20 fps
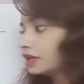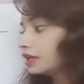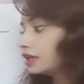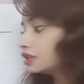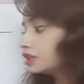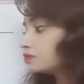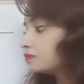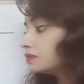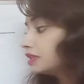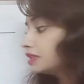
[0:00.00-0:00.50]

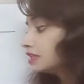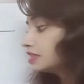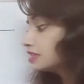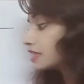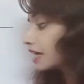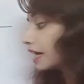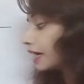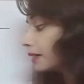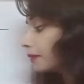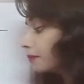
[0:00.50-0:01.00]
It means
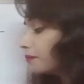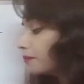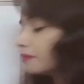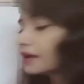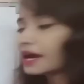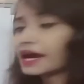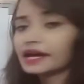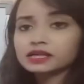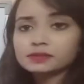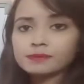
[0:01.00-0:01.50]
I am
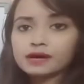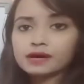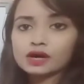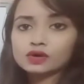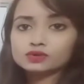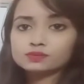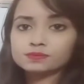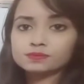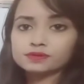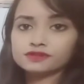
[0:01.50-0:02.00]
mad
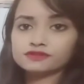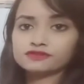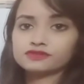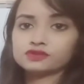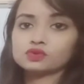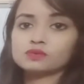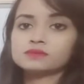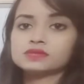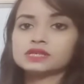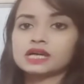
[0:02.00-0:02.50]
about
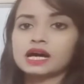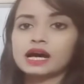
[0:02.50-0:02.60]
perfumes.